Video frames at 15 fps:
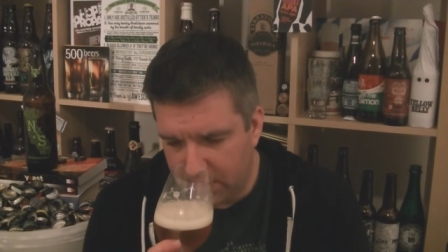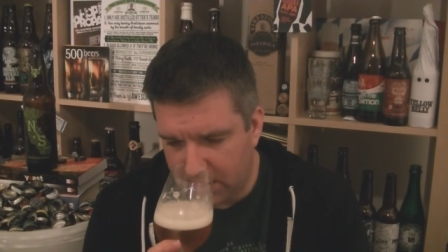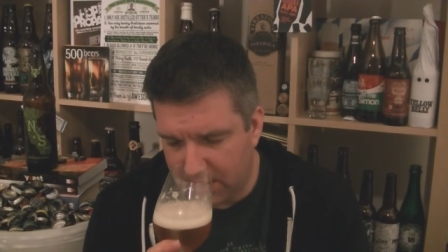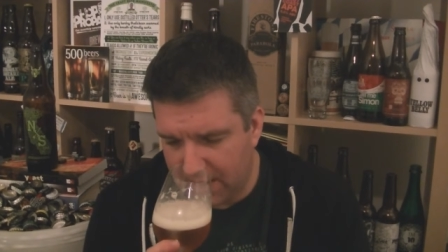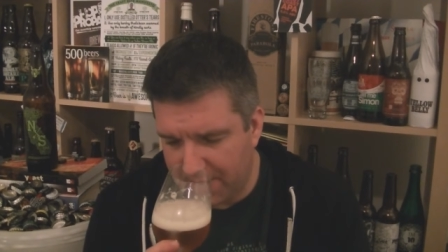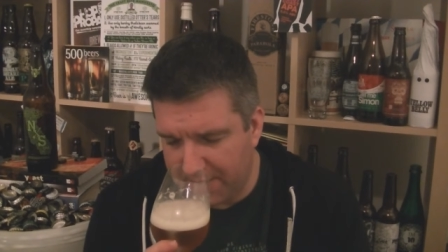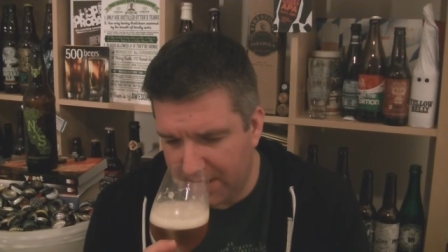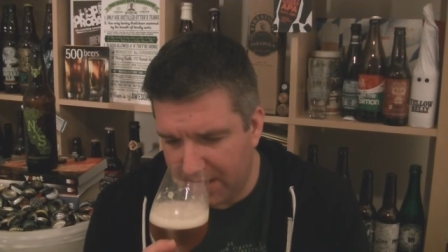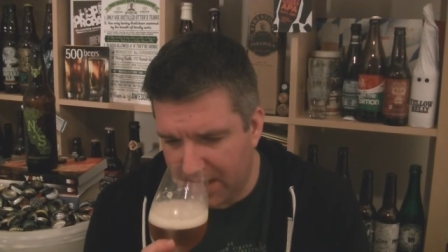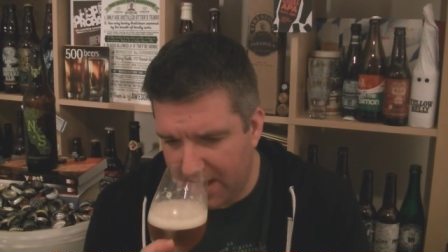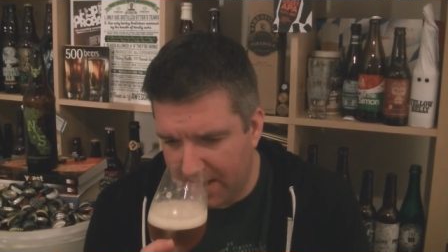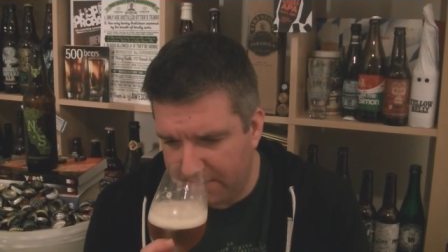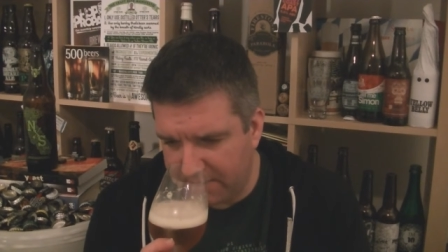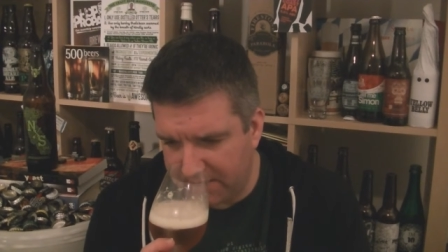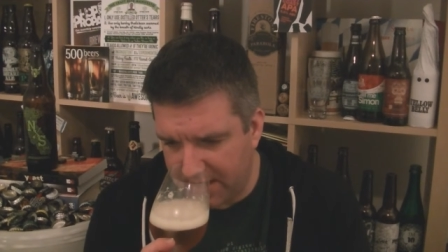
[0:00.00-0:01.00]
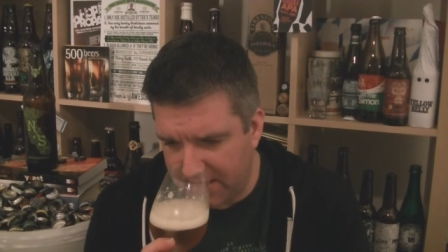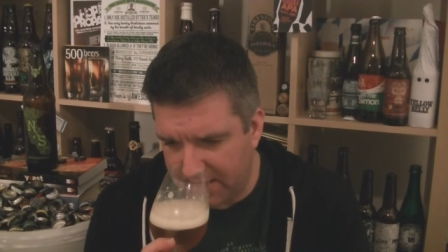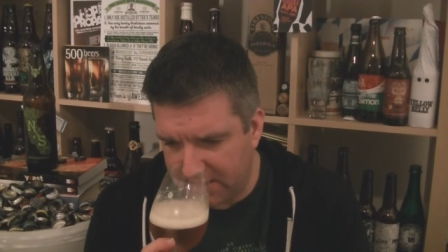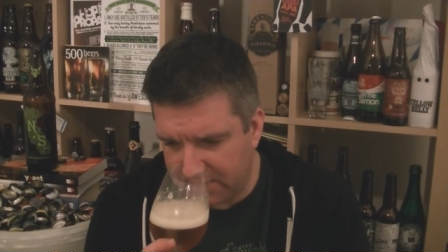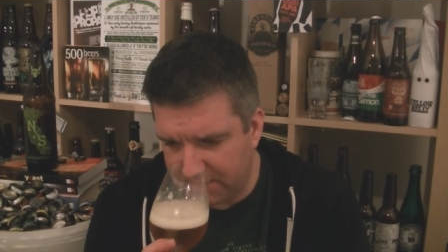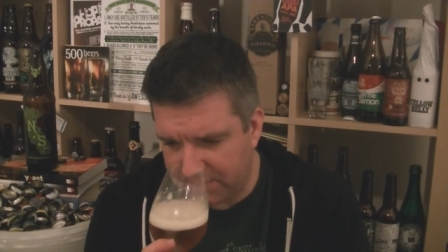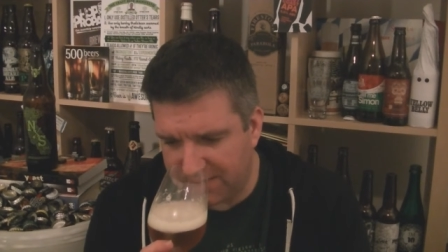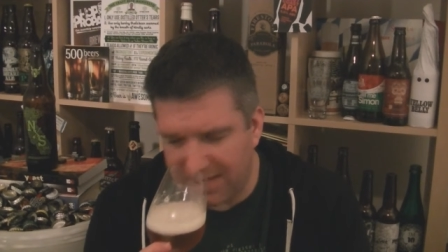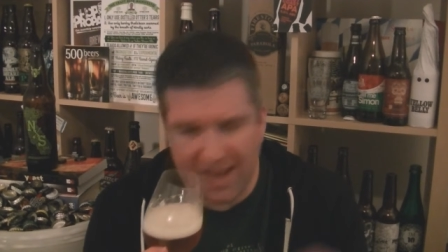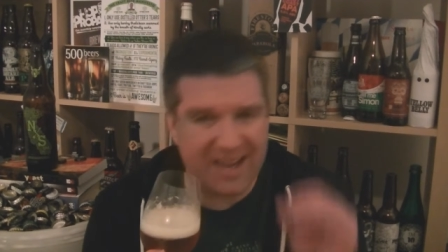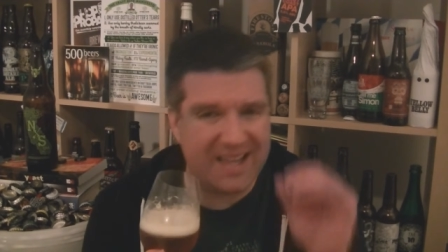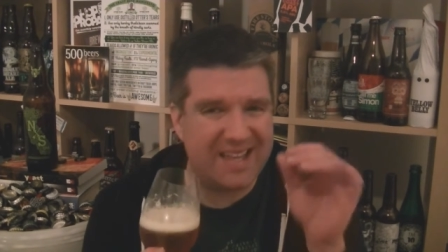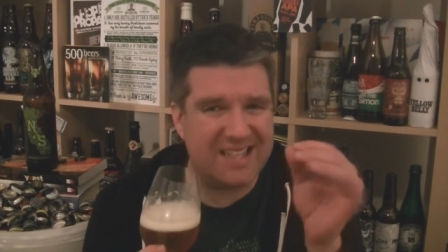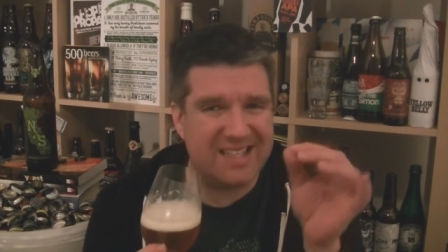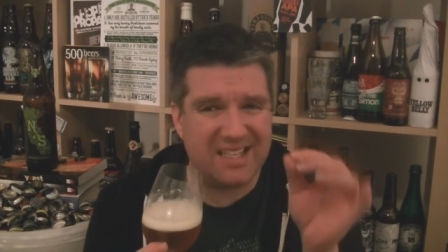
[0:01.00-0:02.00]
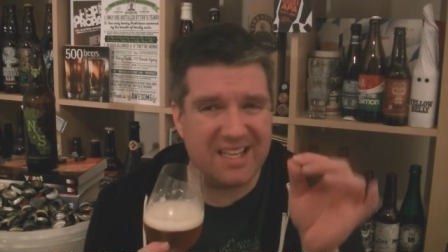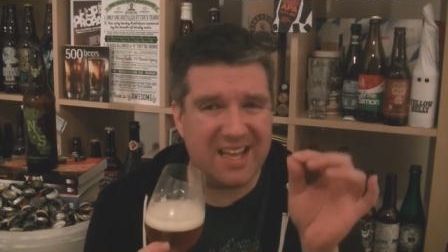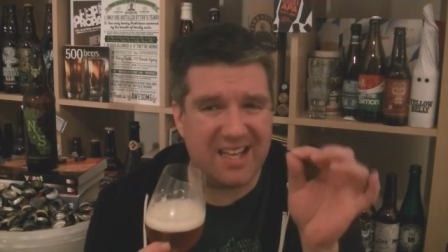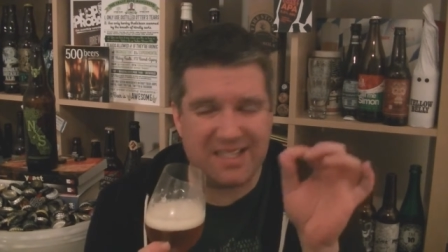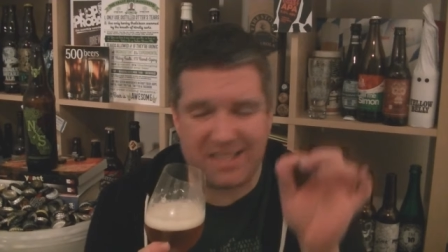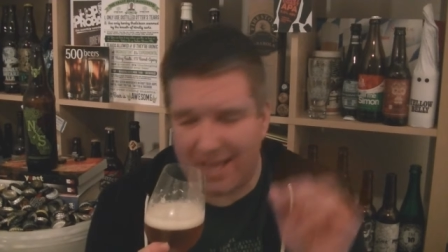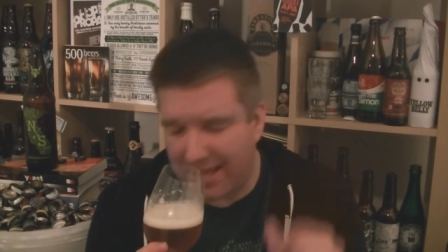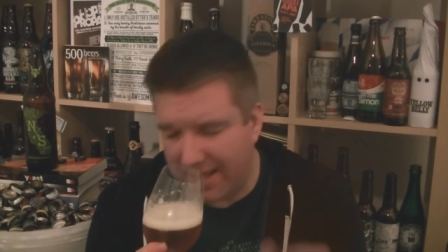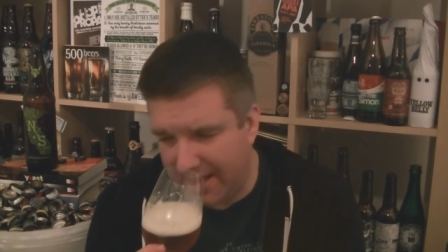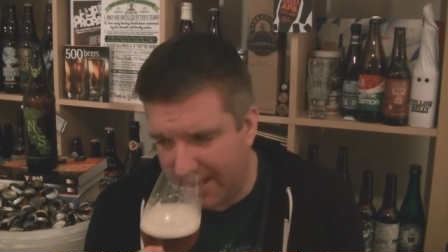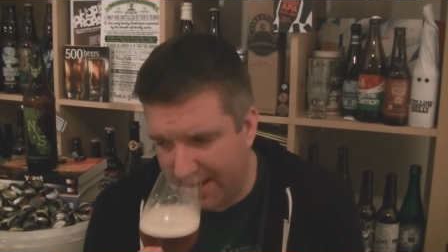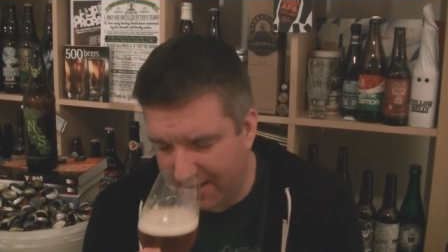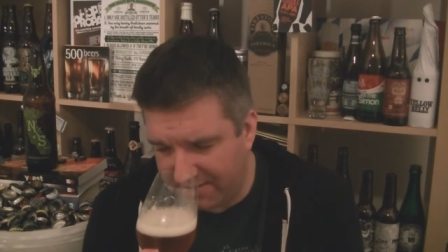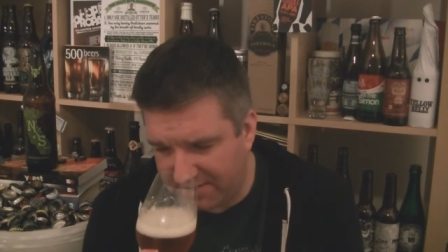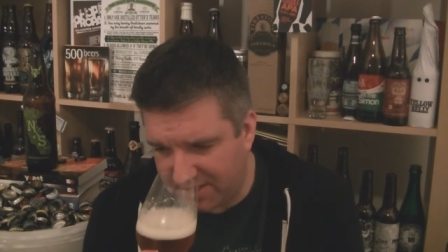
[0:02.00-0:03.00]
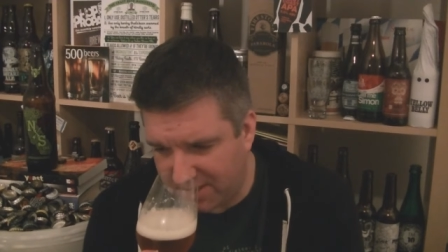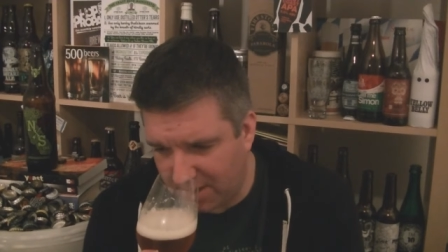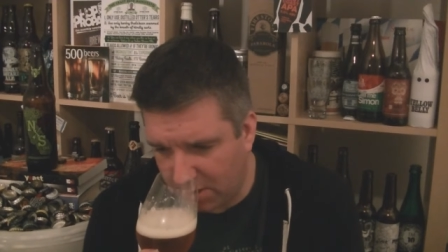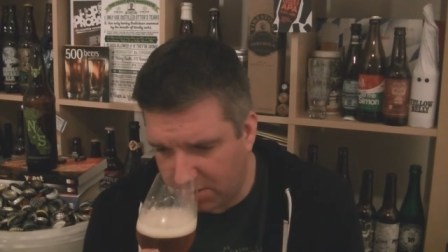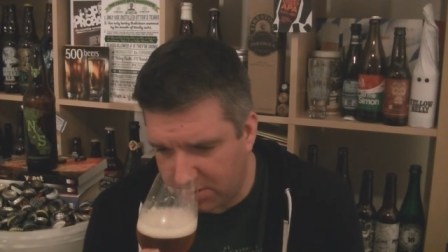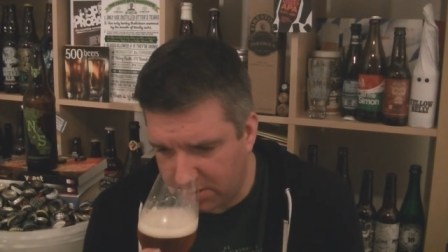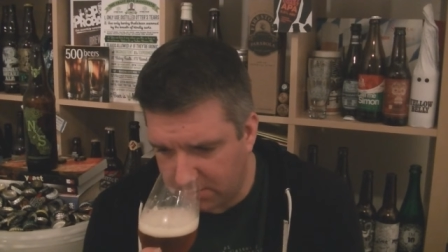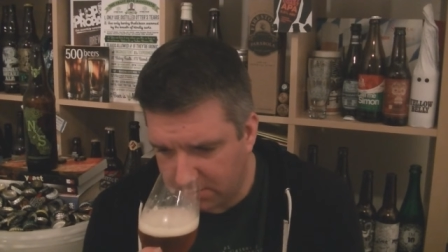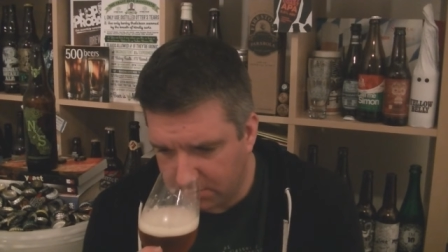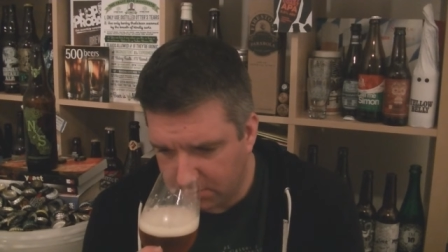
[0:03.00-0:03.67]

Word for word: lemon and lime zest, slightly kind of, yeah, slight hint of salt.